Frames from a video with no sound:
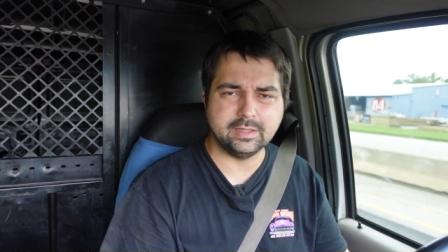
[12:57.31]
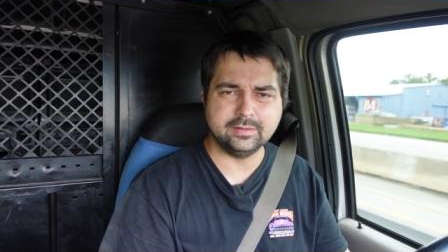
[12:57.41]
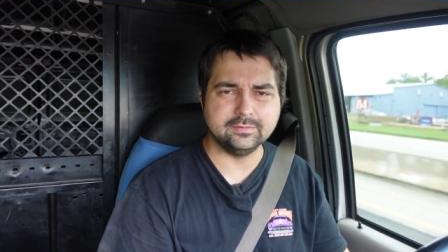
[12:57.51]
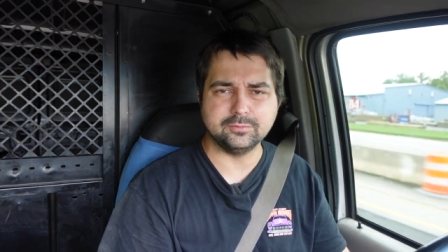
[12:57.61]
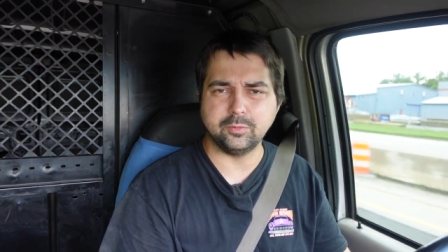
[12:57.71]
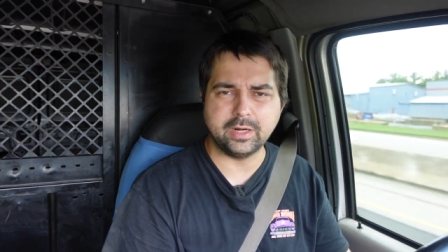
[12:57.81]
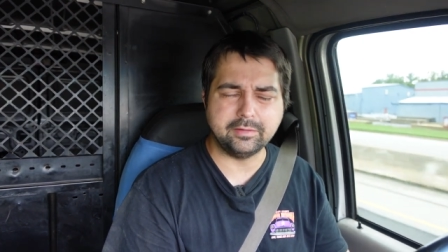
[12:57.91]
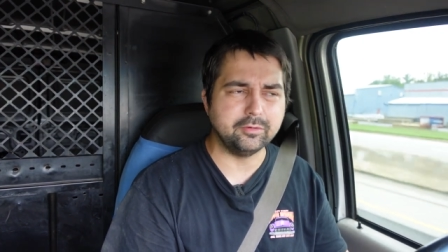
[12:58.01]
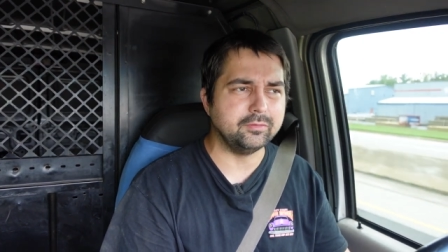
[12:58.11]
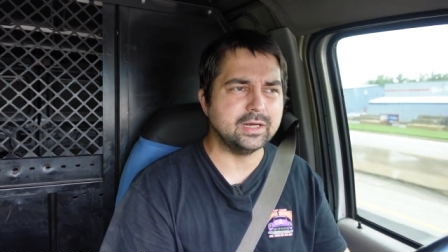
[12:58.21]
in
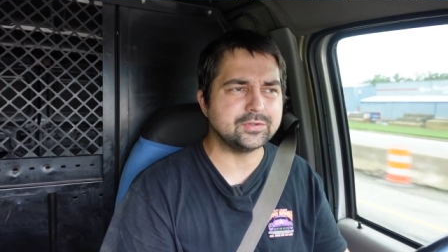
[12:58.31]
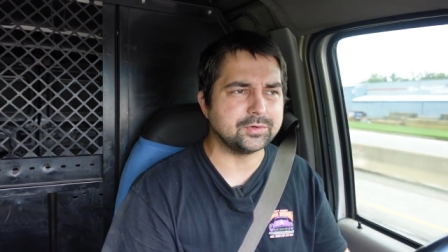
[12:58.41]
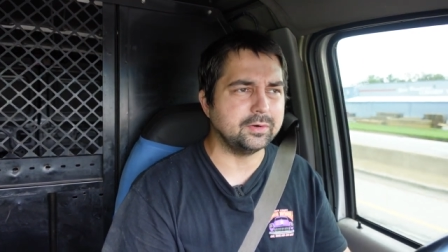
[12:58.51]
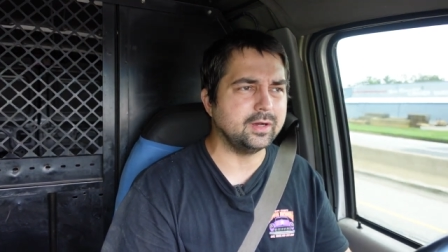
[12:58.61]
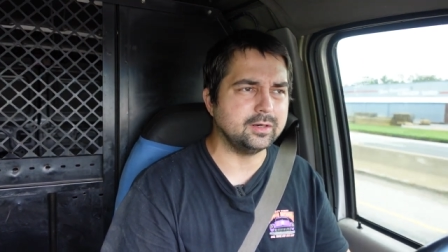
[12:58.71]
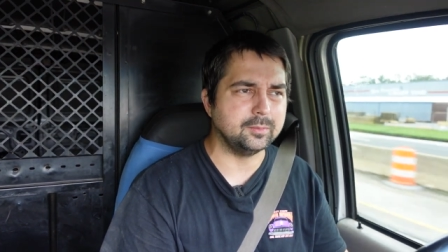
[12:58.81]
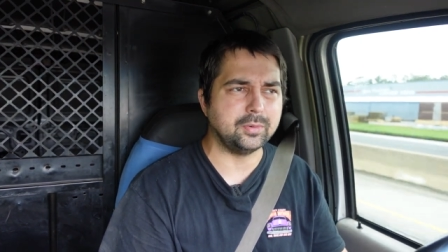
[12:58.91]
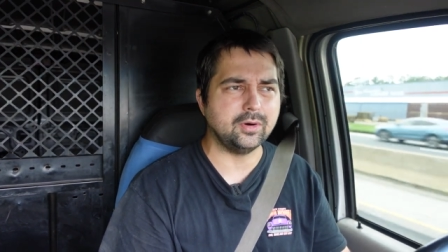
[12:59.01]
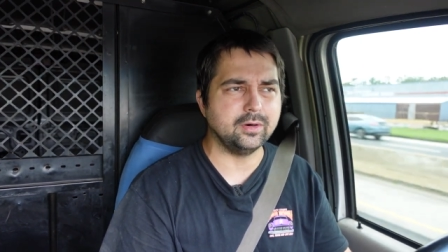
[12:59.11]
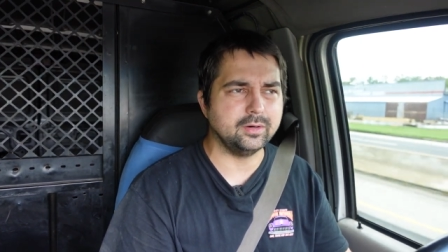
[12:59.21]
whatever restaurant or
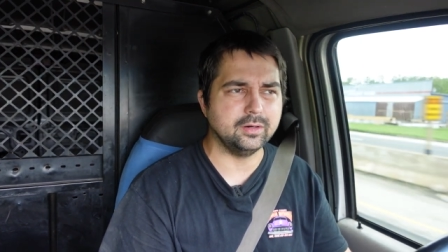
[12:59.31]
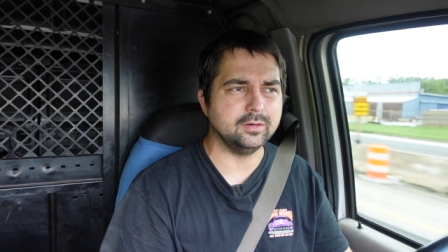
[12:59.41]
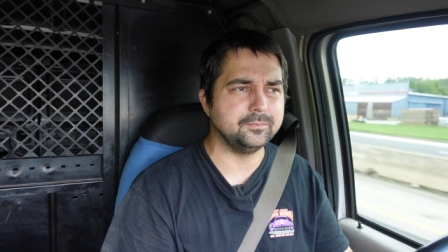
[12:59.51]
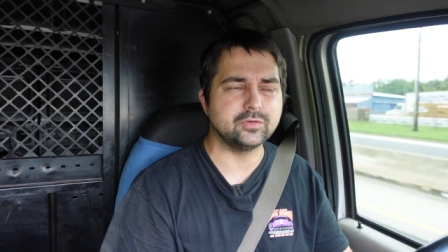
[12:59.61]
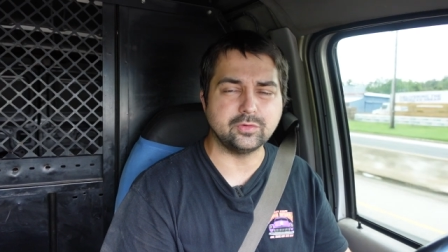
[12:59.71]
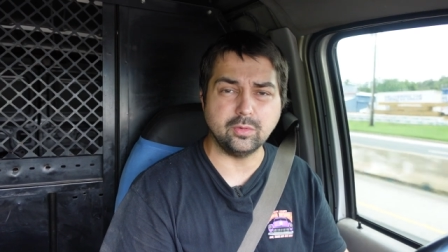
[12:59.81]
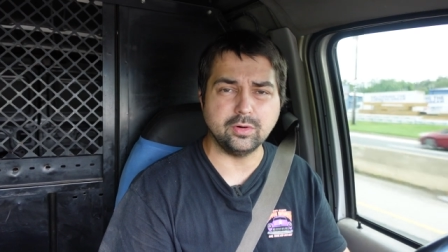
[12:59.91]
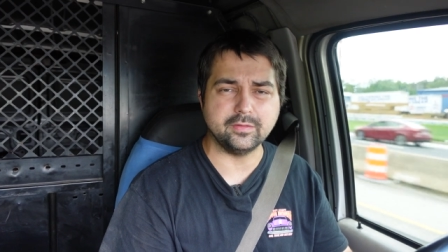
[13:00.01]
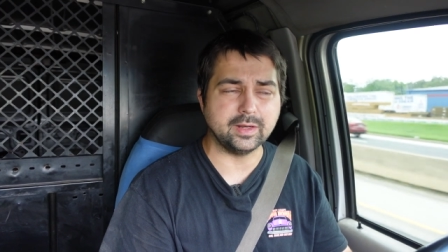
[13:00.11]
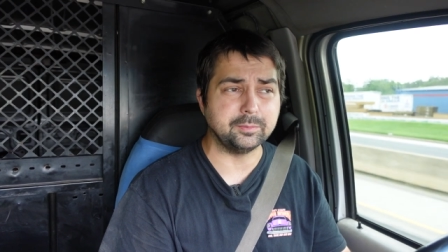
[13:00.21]
bar or
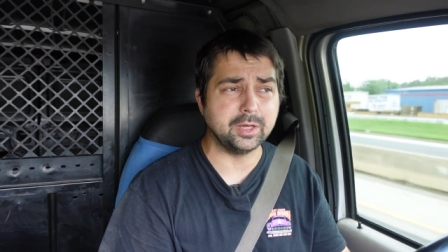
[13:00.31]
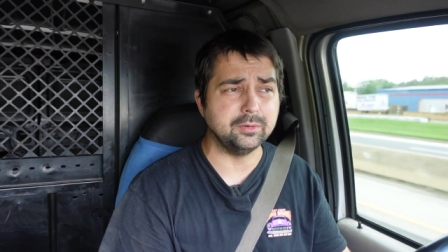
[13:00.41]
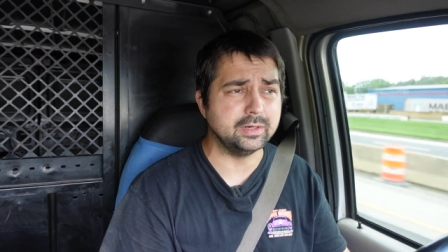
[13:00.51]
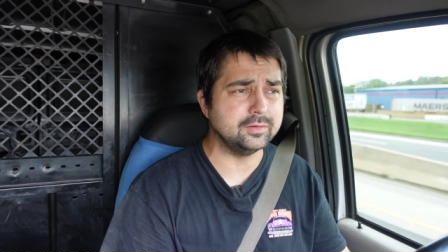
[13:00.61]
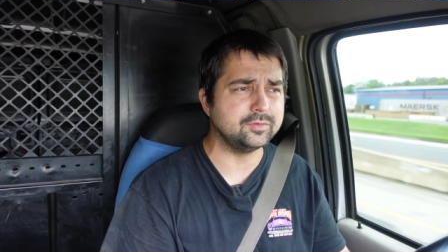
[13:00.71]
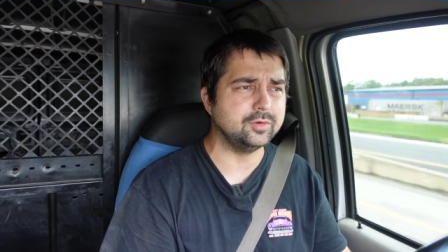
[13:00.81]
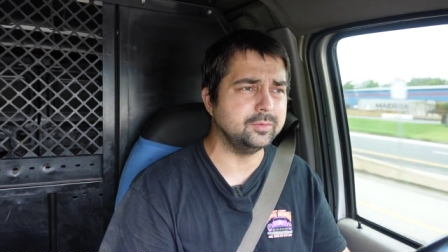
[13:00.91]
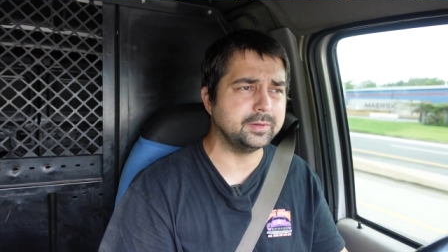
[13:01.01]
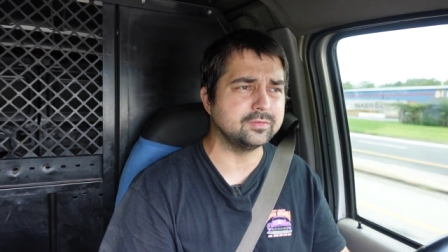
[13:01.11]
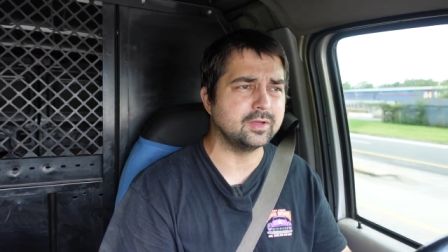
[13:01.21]
store that I'm going
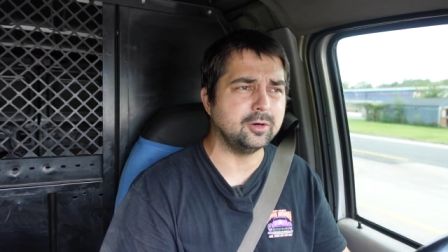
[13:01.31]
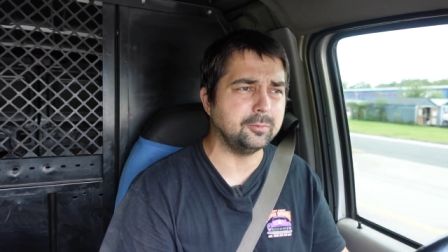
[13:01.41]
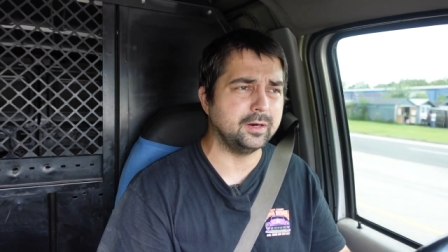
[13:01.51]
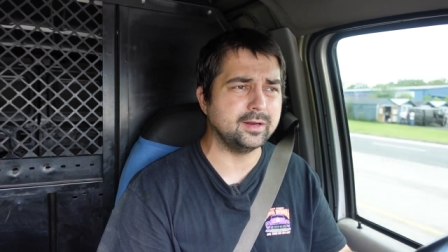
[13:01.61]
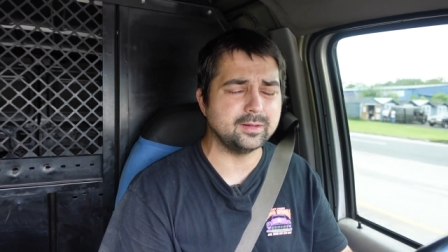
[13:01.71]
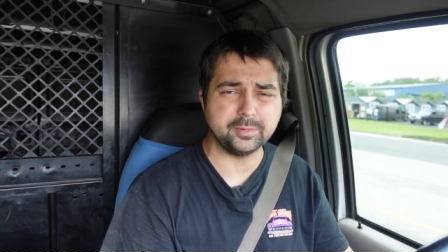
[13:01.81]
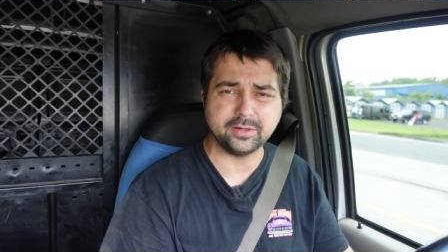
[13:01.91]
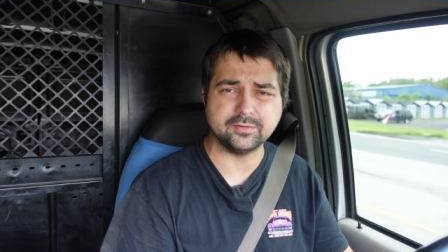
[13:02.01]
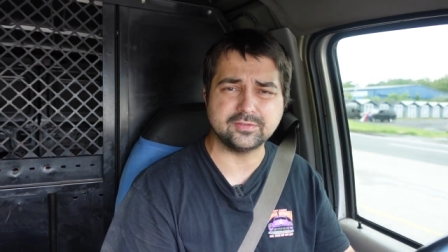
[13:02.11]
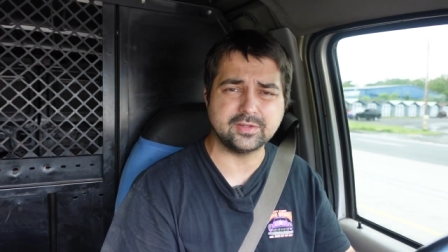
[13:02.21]
into because I don't want
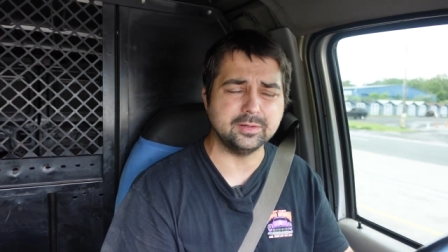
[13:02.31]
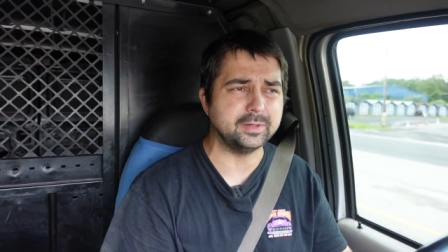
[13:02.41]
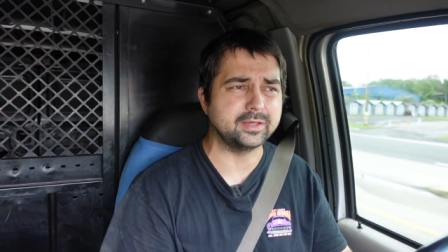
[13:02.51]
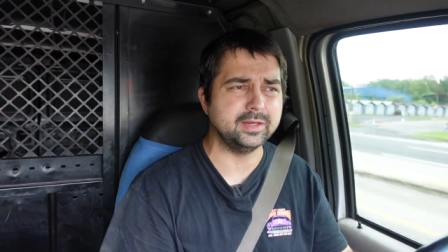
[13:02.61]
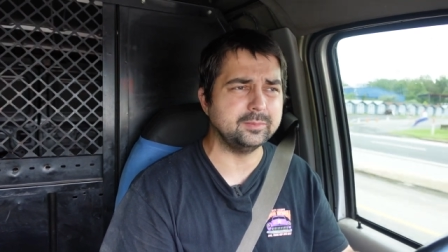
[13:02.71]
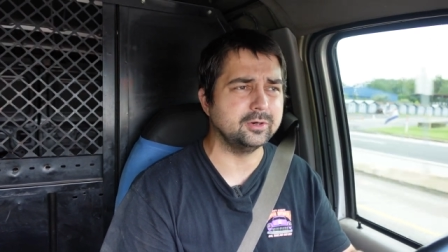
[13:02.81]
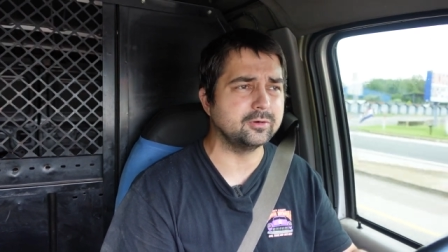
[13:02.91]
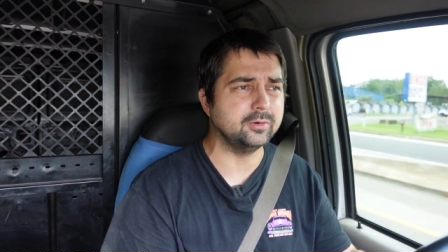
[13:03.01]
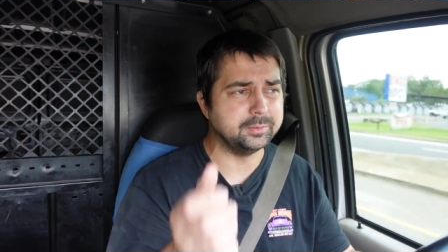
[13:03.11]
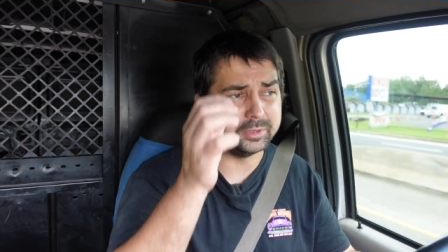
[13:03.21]
anybody to steal my camera
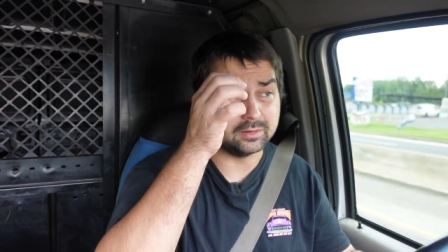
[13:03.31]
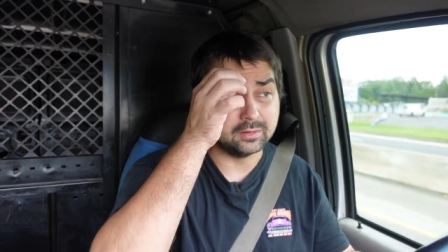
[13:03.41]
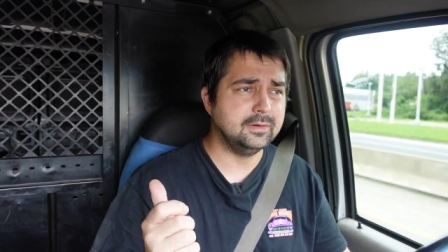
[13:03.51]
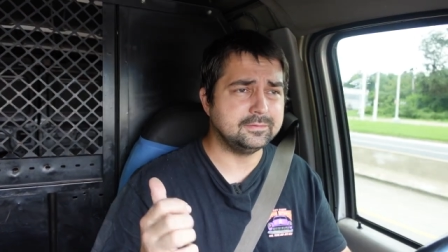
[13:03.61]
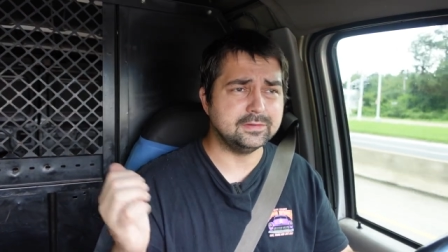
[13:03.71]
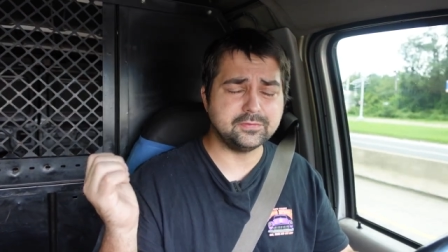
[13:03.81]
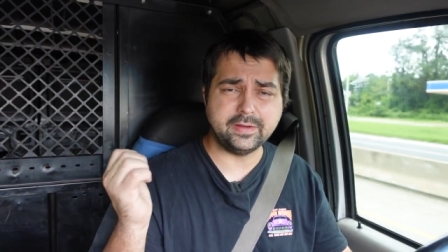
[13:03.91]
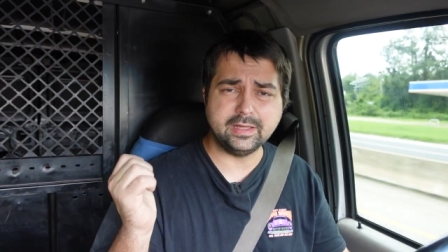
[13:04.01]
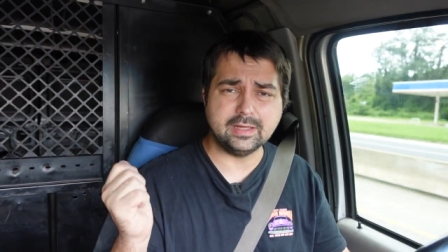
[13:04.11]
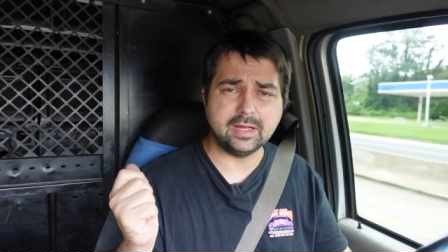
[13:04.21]
equipment. With this
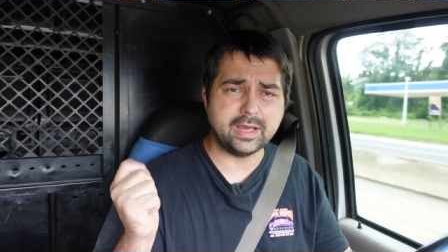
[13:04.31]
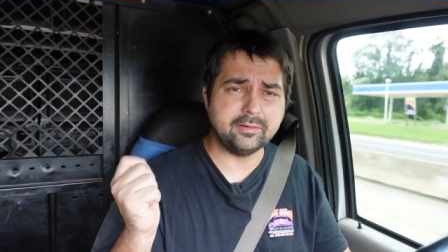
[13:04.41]
van not